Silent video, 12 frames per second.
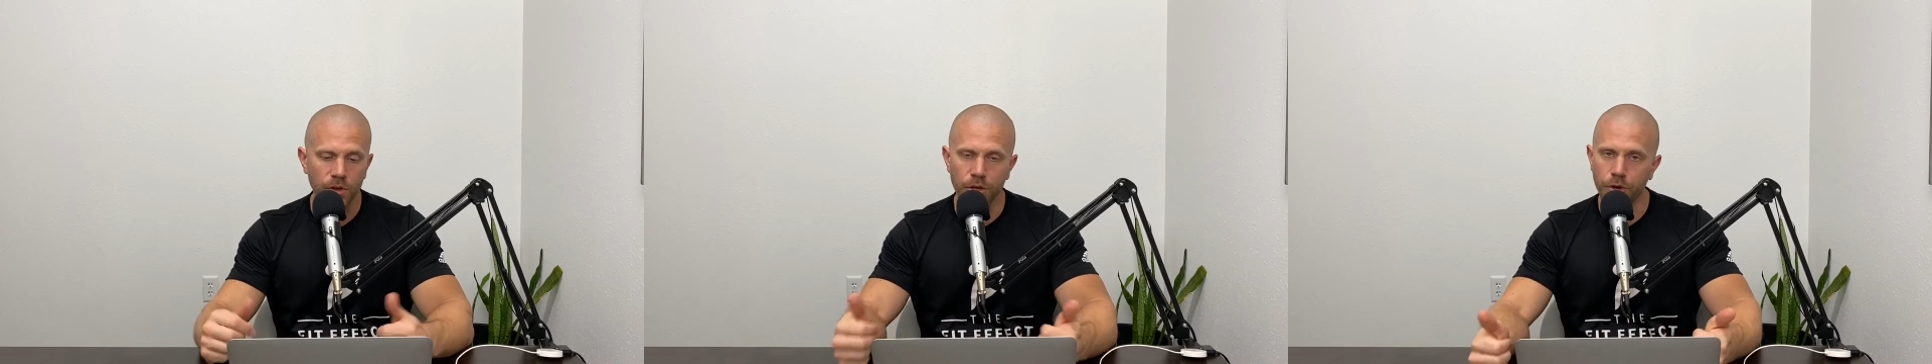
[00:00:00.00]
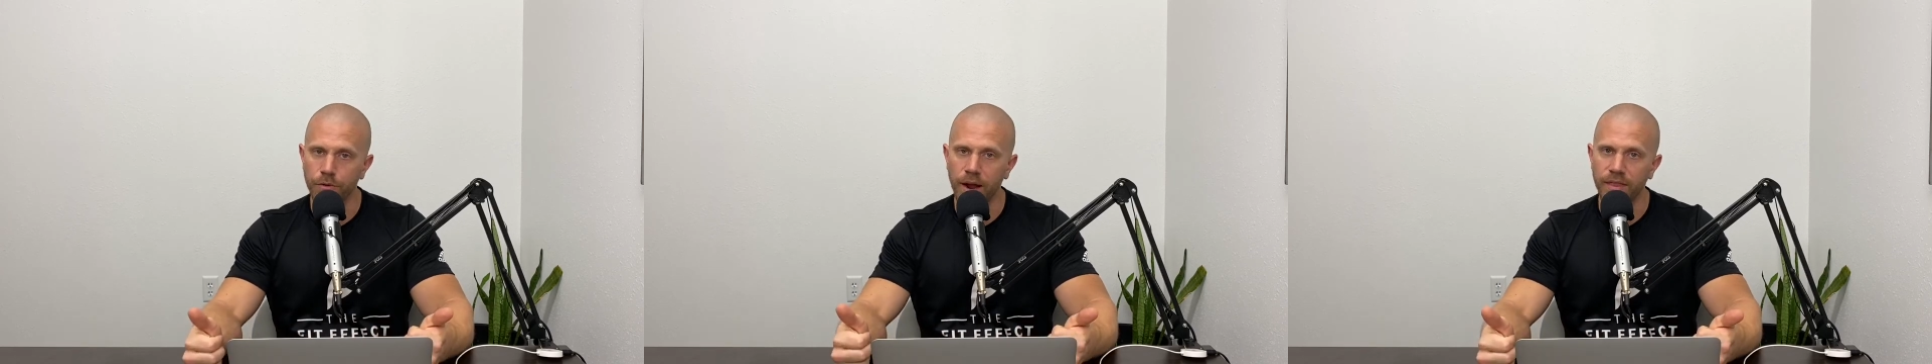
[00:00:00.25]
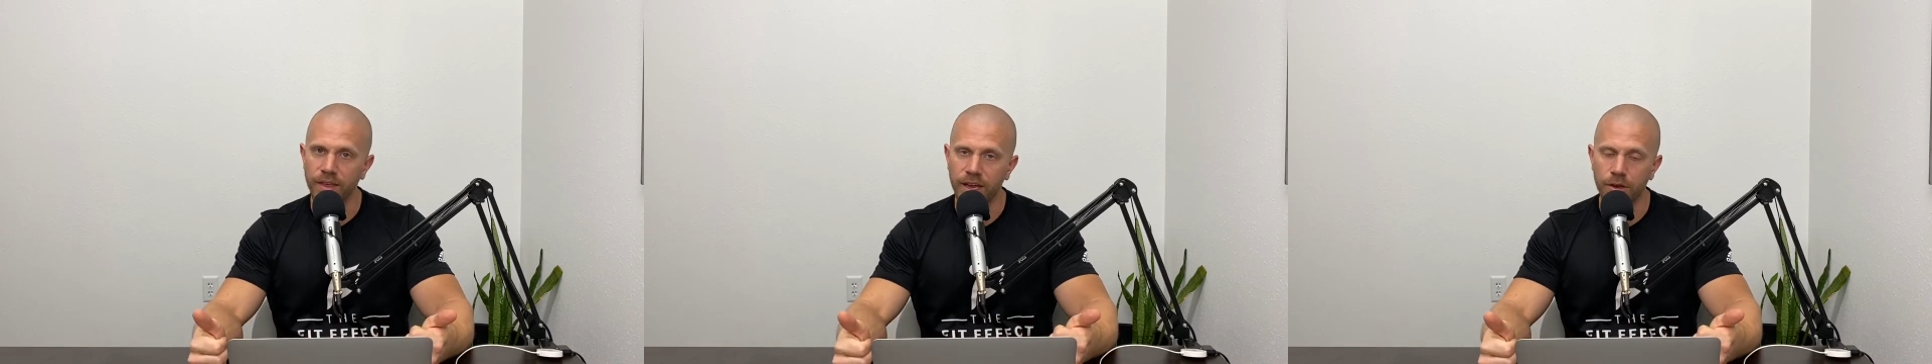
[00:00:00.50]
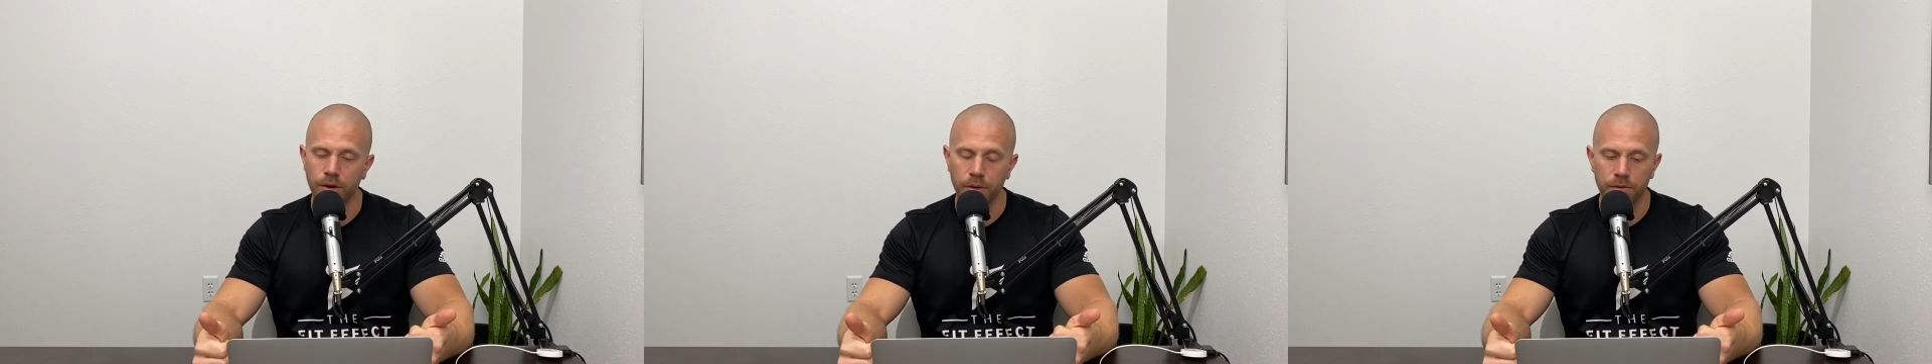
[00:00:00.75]
you can write
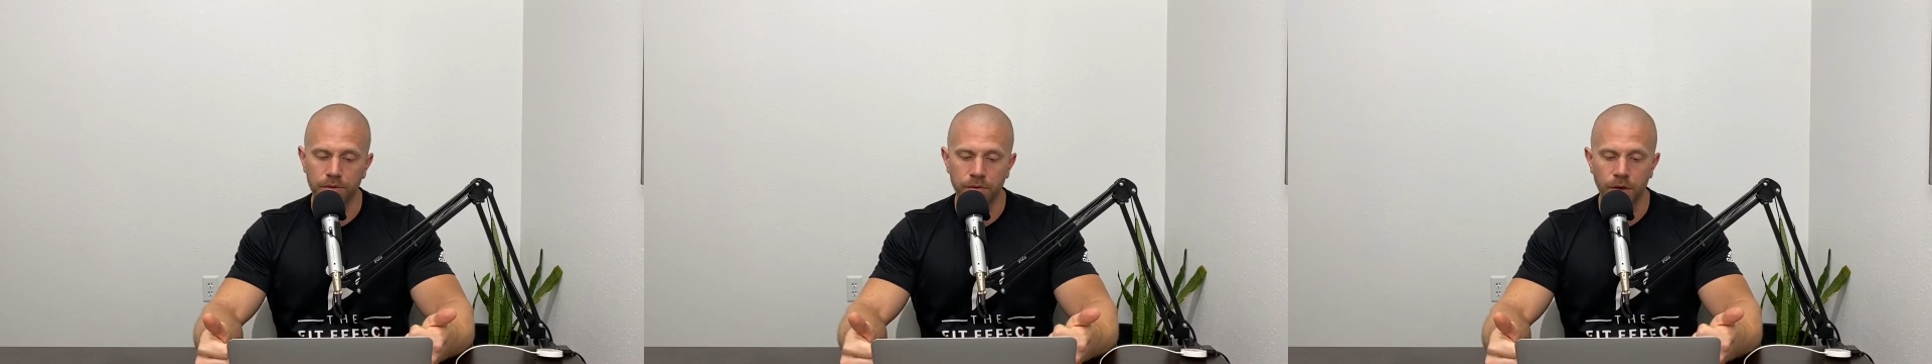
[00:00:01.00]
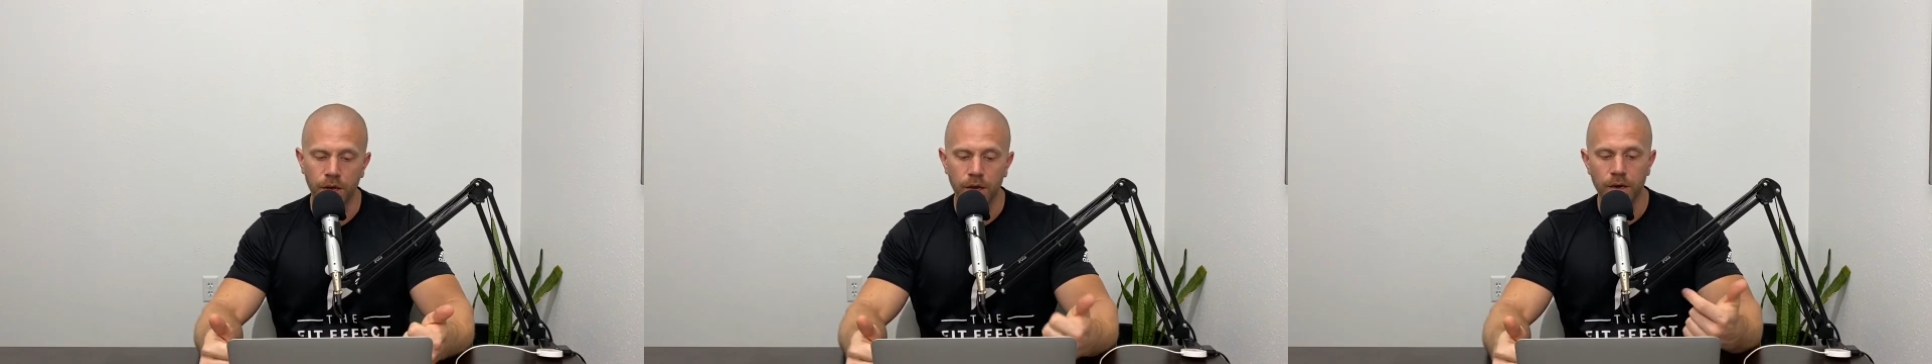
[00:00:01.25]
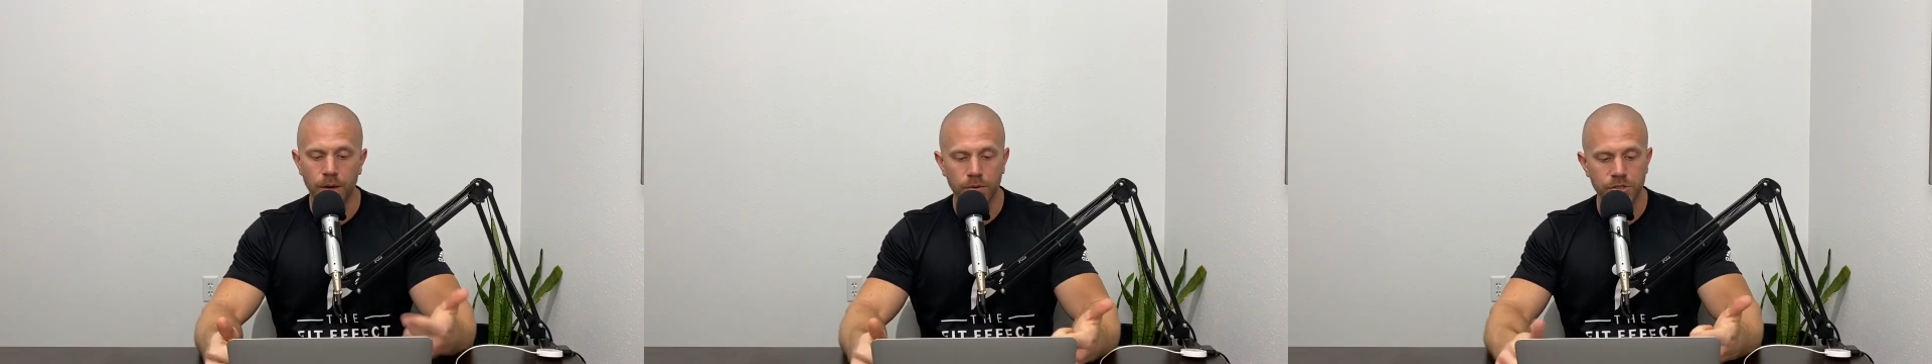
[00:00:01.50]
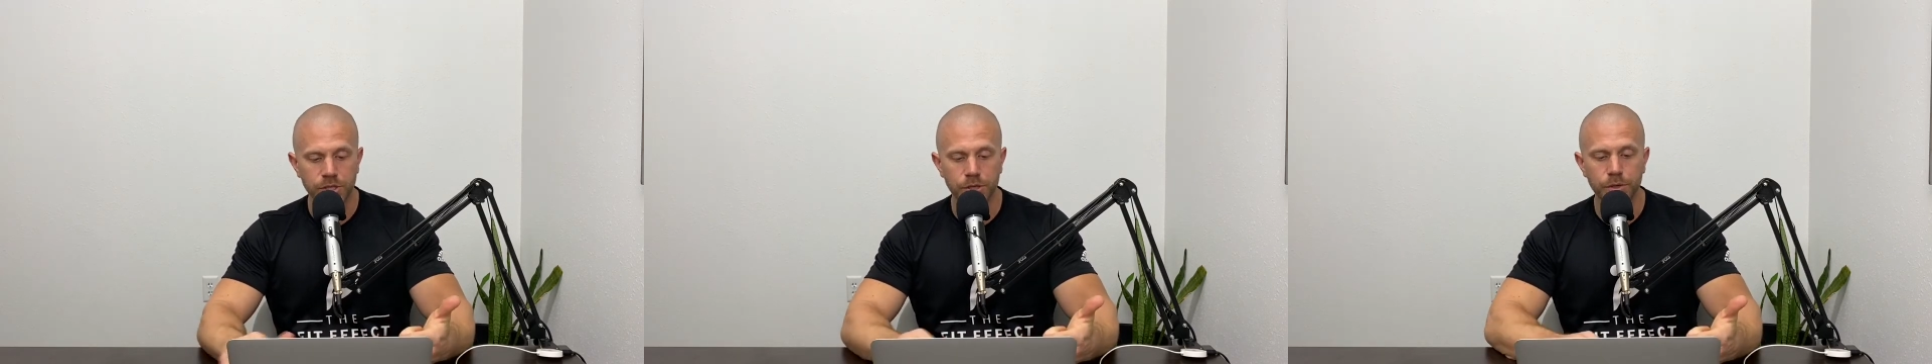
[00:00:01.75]
thank you notes. Number
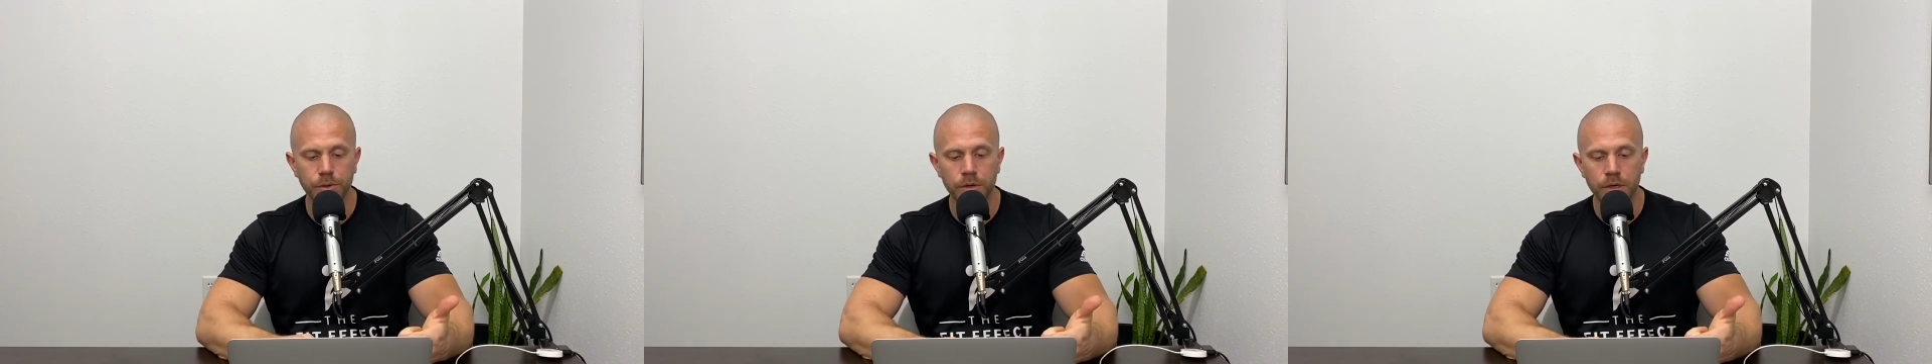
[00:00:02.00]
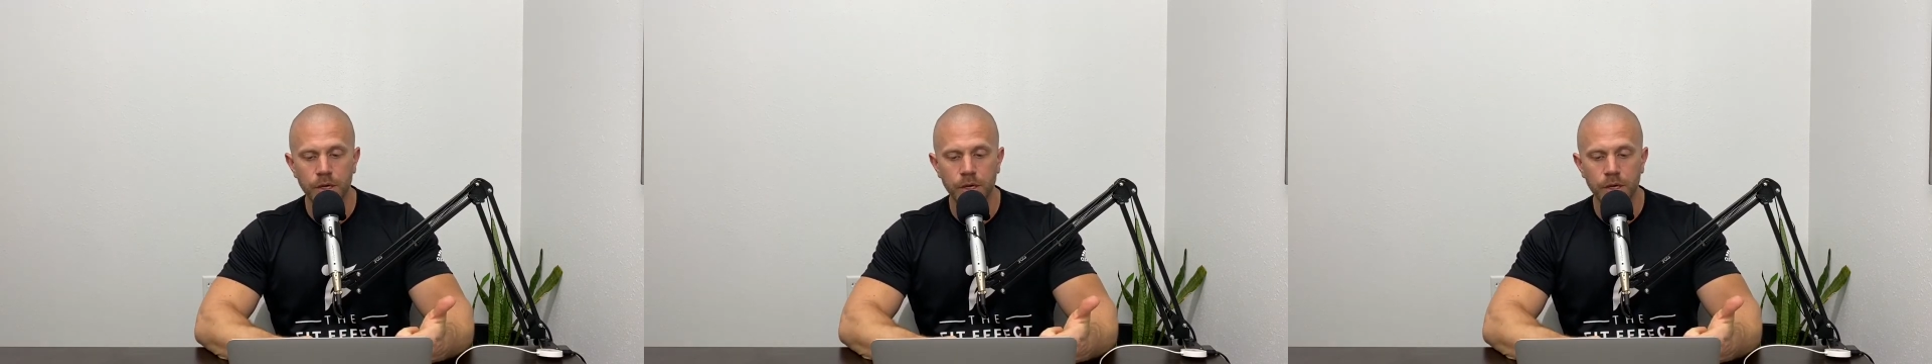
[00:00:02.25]
two,